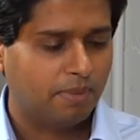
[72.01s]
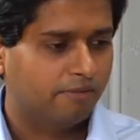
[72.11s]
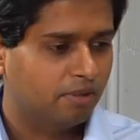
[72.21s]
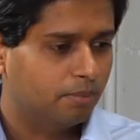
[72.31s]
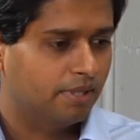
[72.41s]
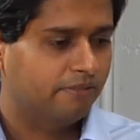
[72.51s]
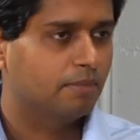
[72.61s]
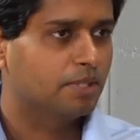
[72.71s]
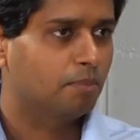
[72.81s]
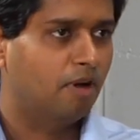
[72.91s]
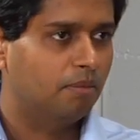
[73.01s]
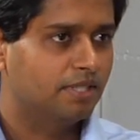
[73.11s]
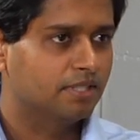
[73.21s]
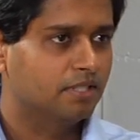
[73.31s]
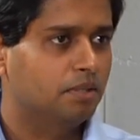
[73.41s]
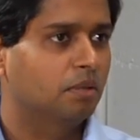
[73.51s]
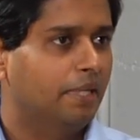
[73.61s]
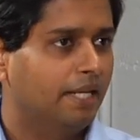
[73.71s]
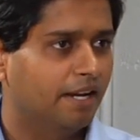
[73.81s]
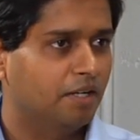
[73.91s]
everybody from a small business to the
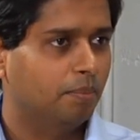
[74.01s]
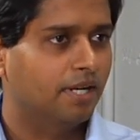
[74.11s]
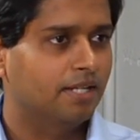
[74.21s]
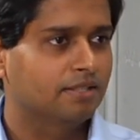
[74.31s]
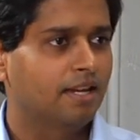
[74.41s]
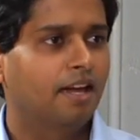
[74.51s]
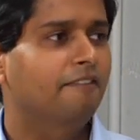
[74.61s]
big enterprise,